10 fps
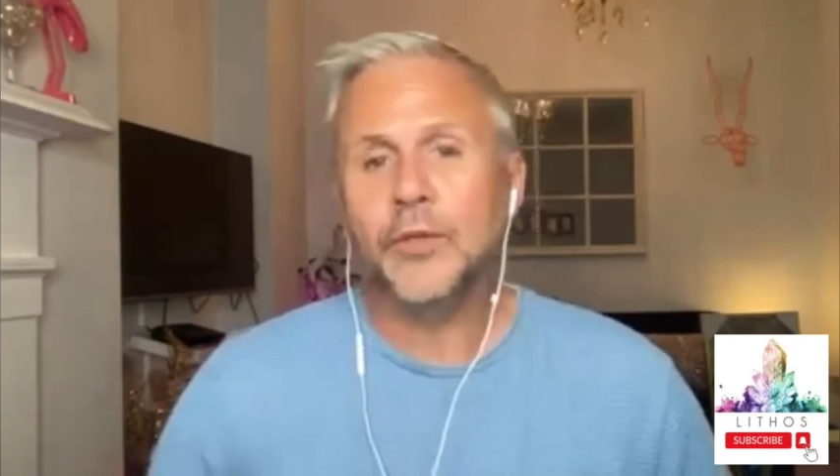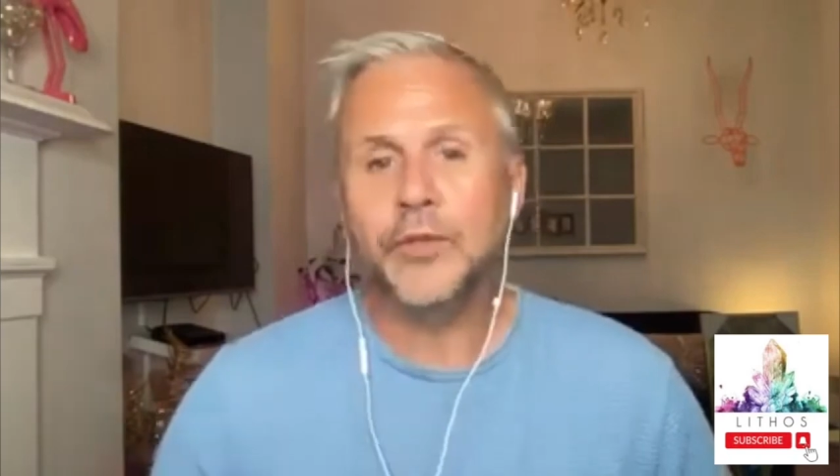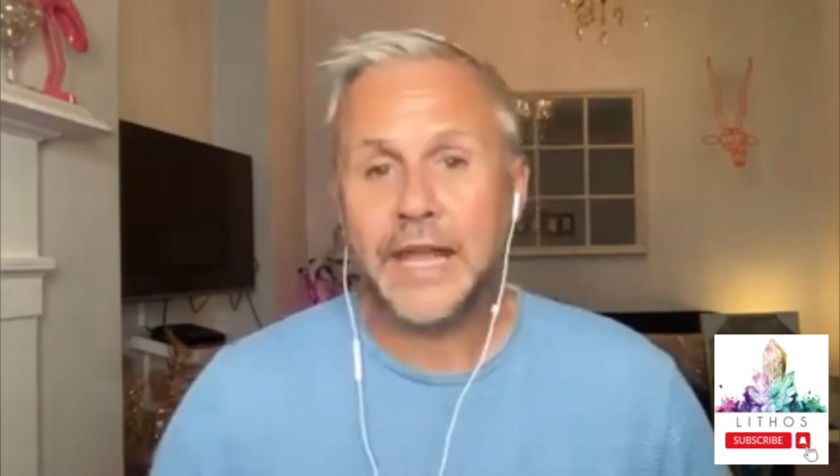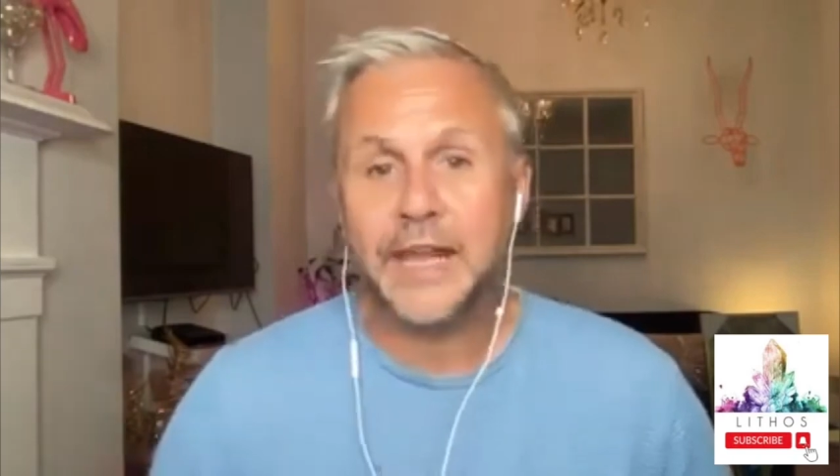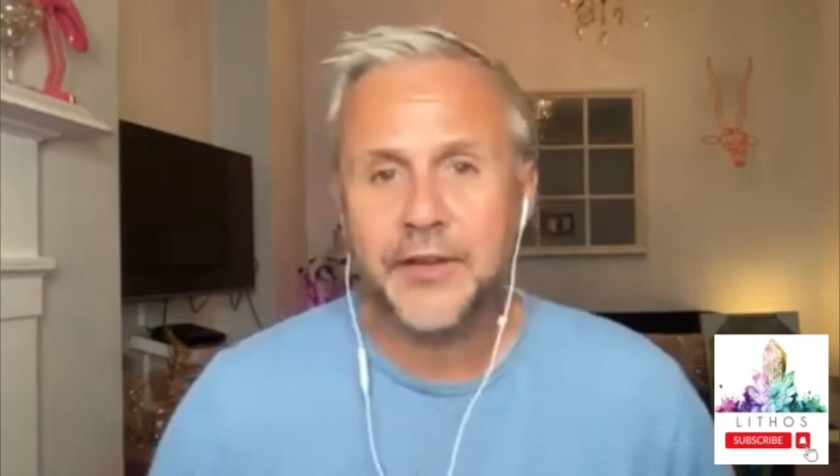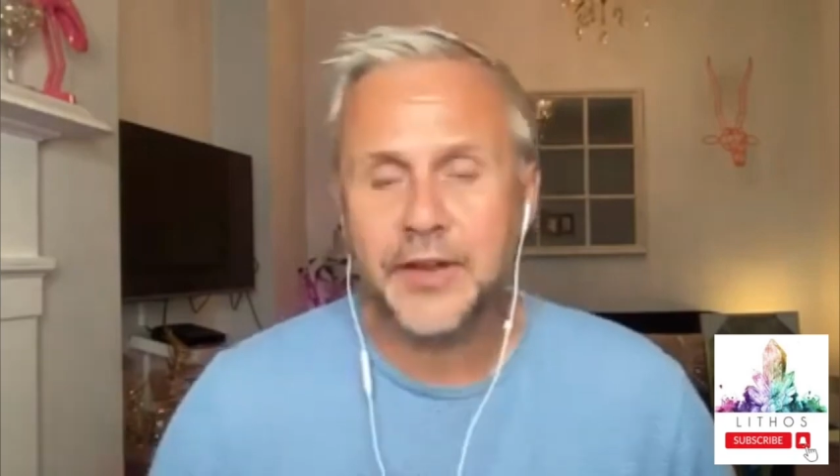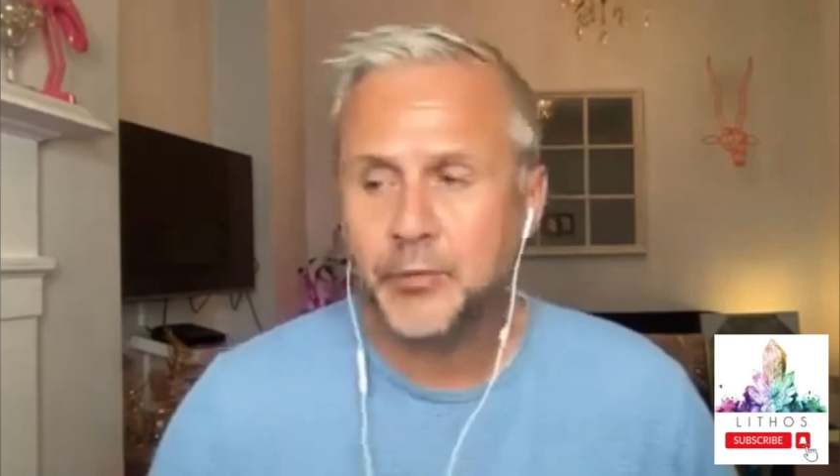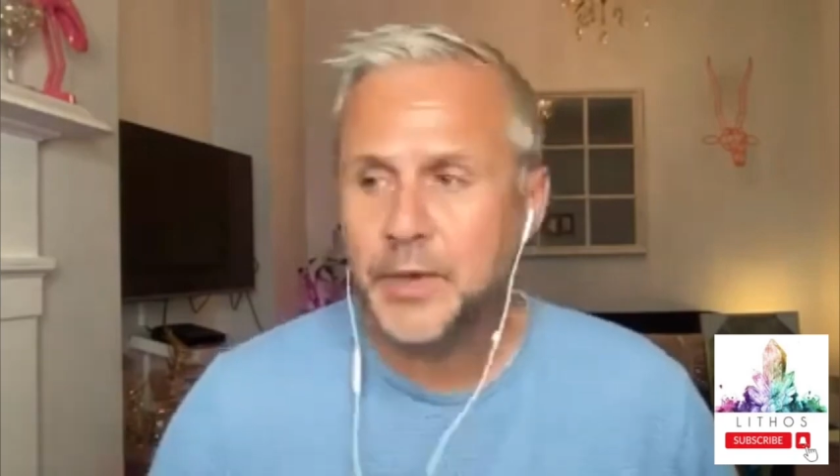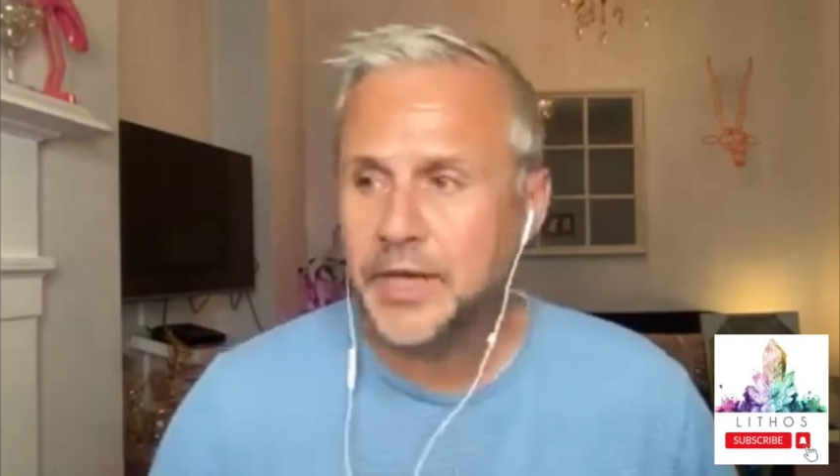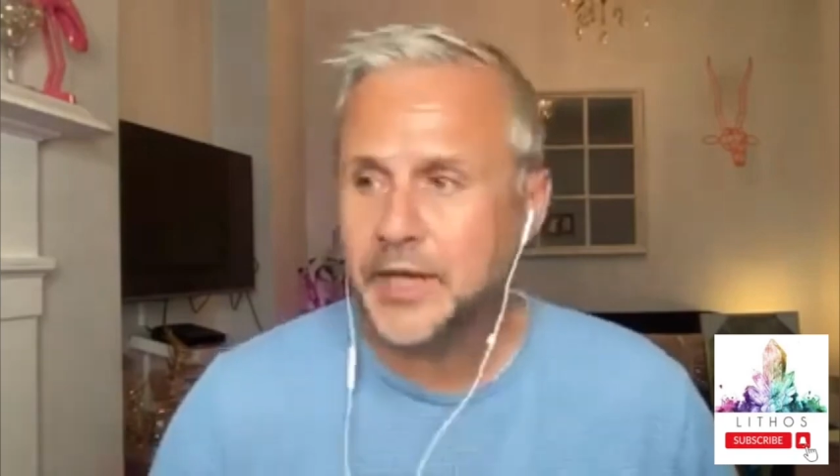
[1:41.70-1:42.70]
Even if we
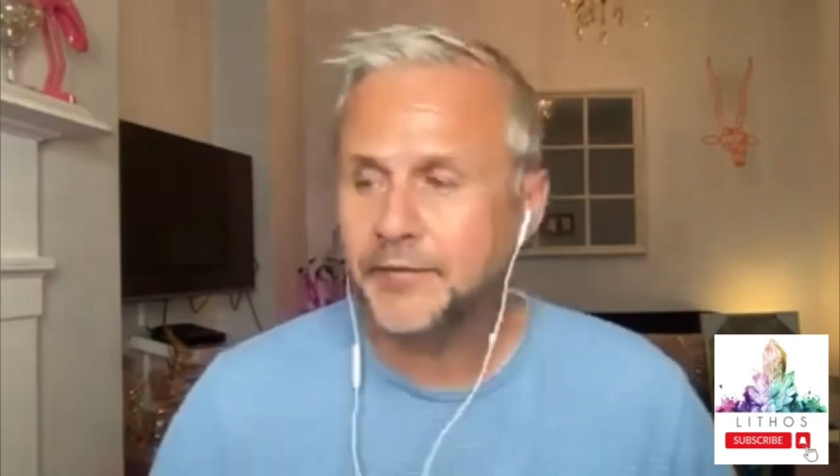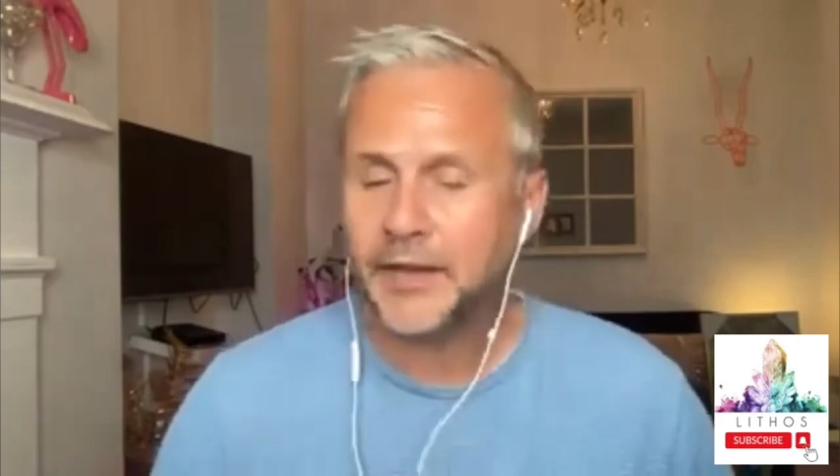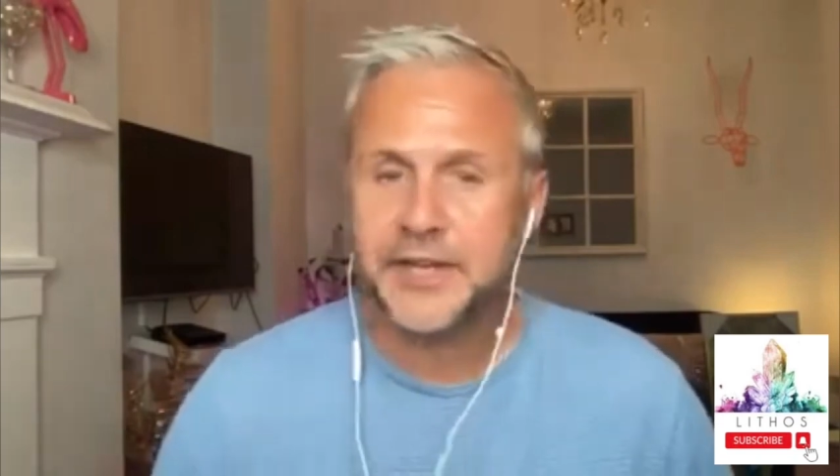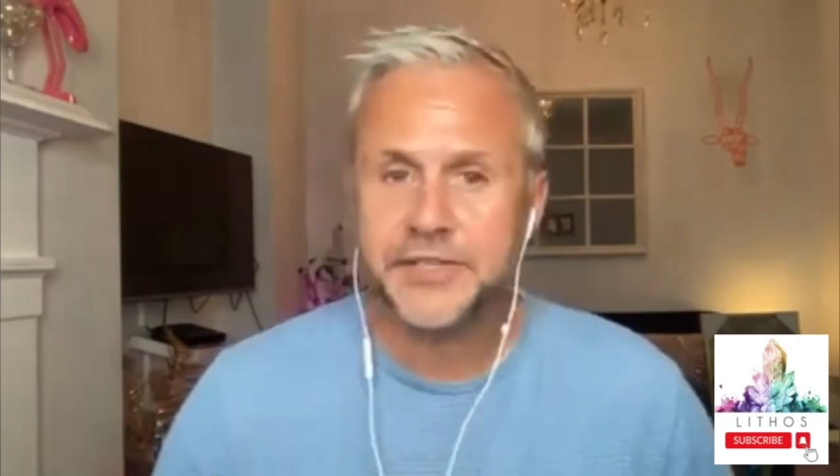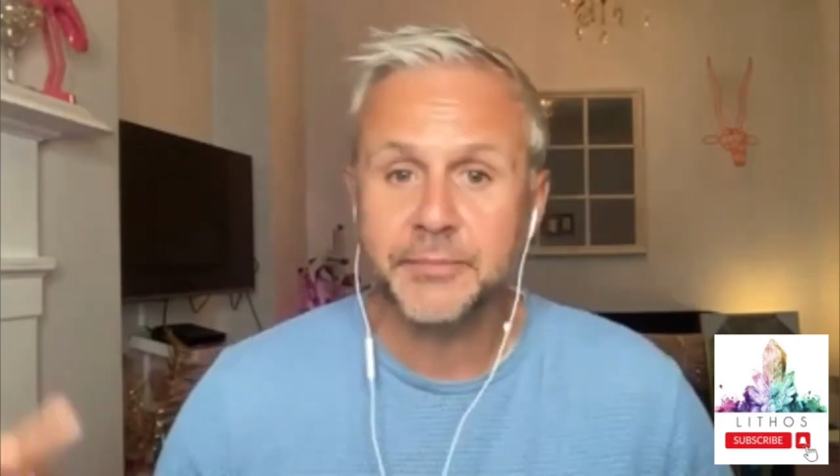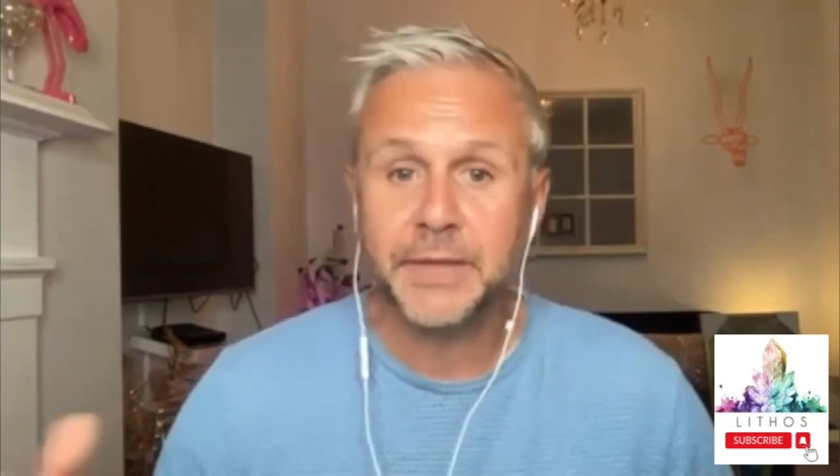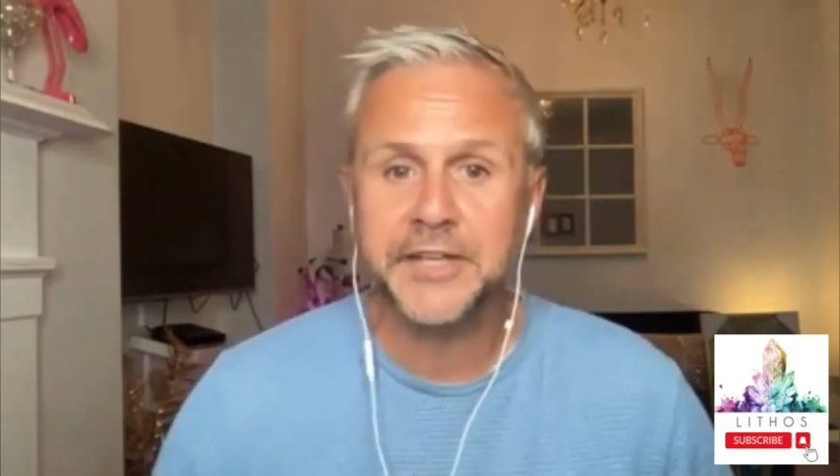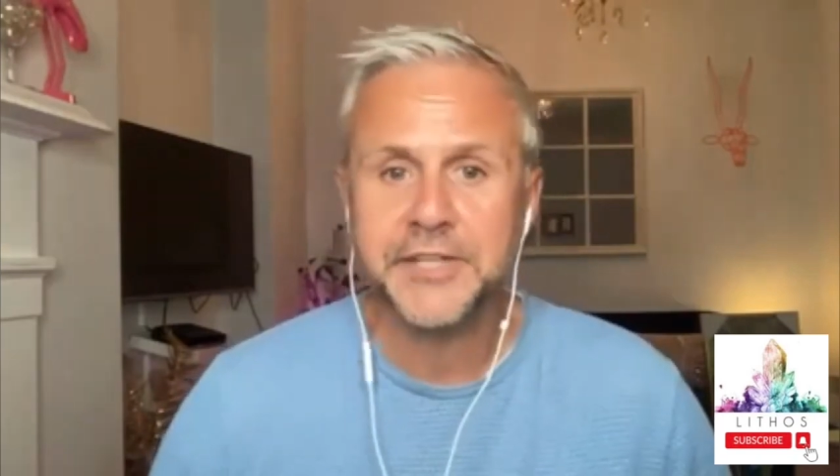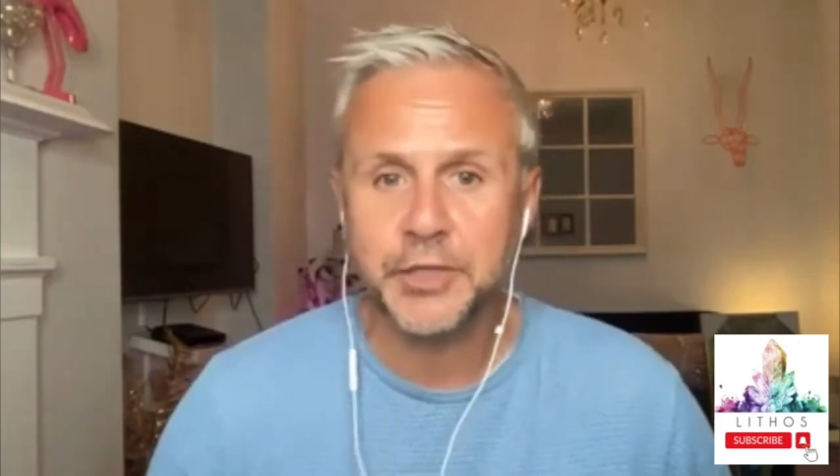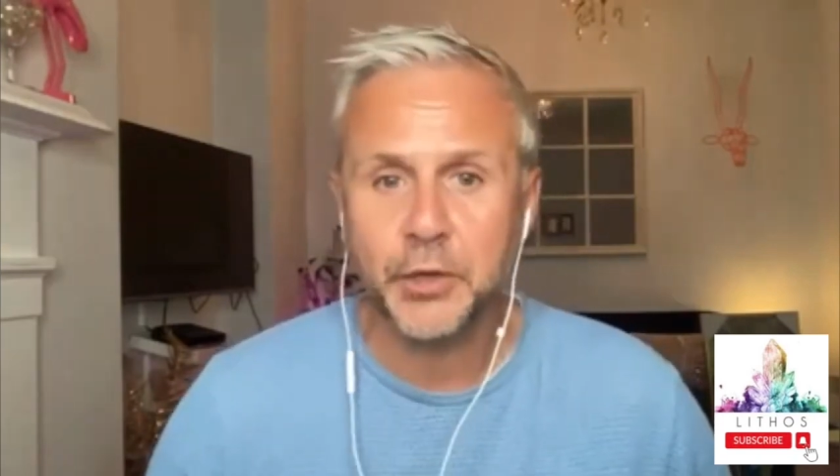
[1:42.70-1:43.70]
can find some nice
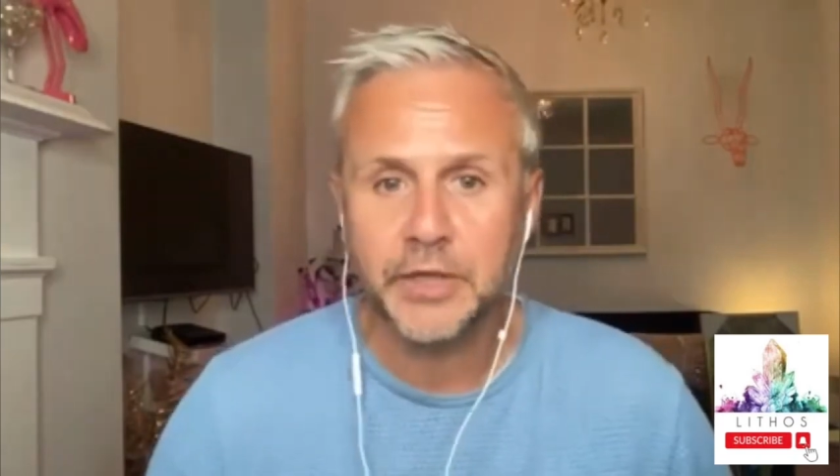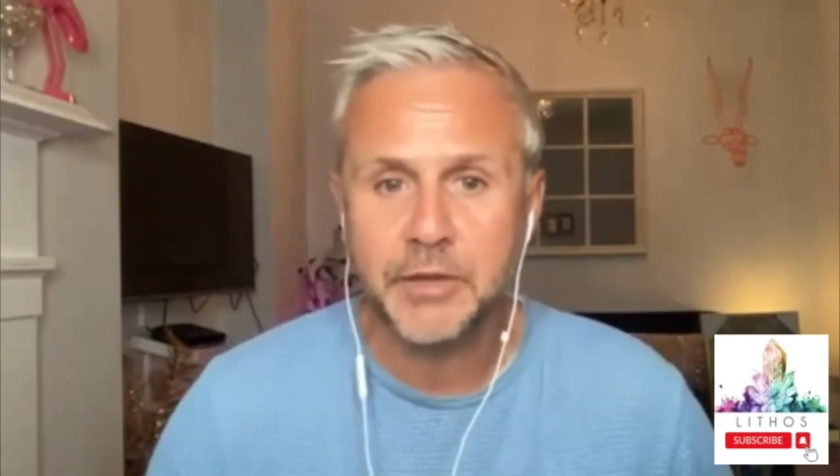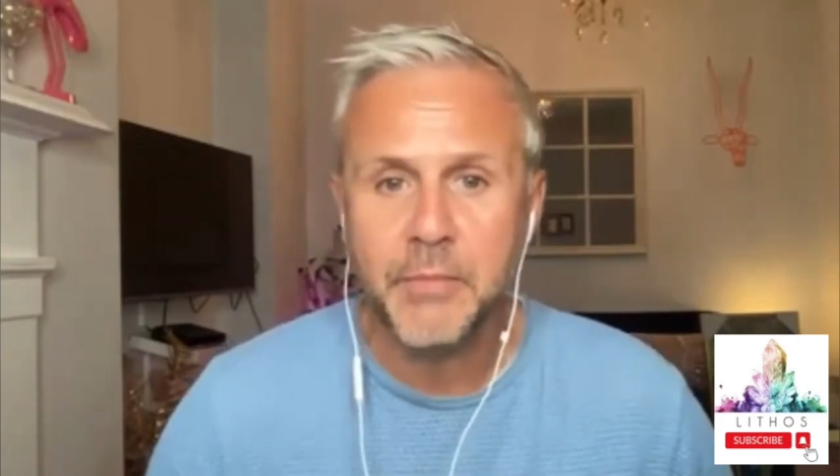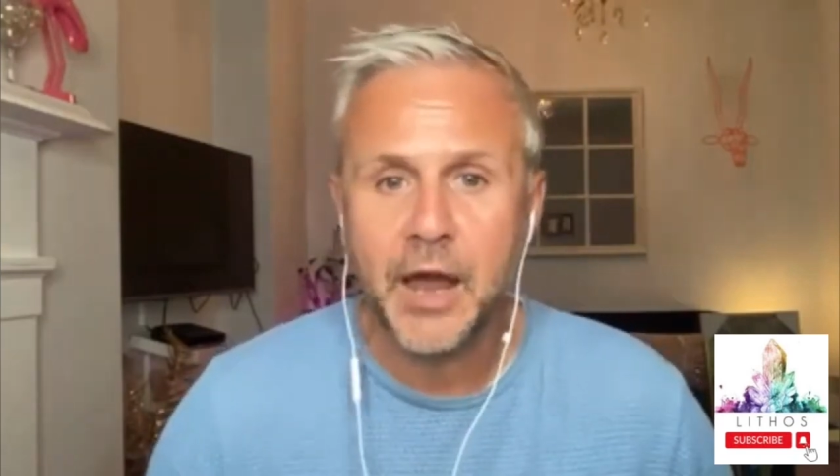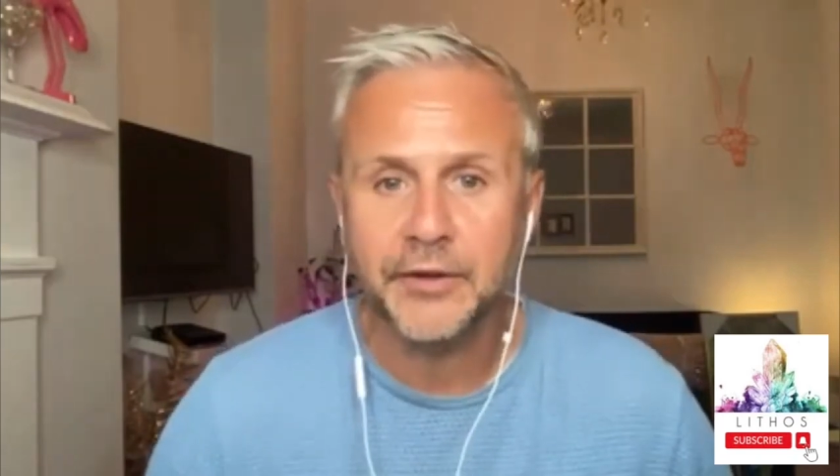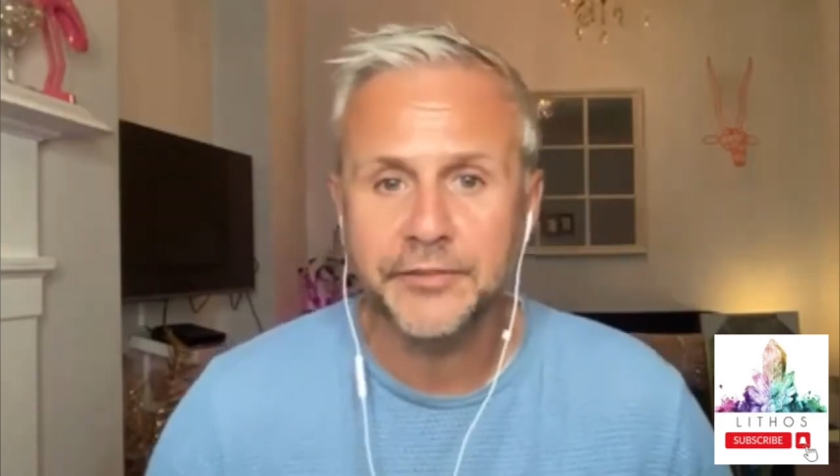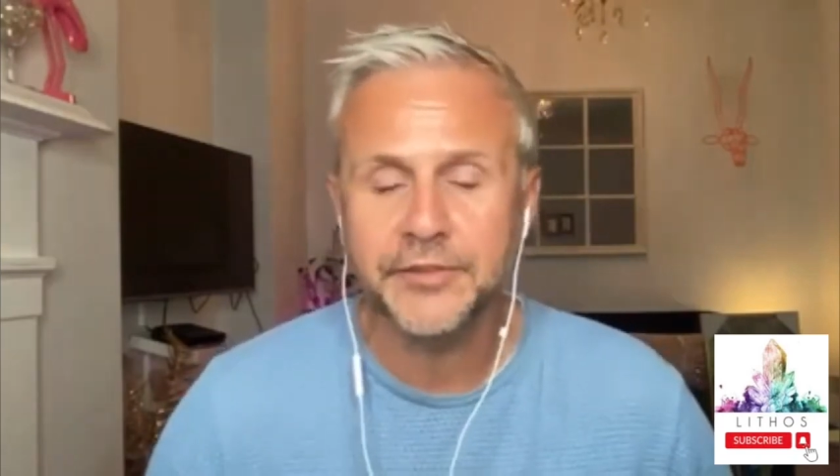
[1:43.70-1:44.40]
soil on Mars,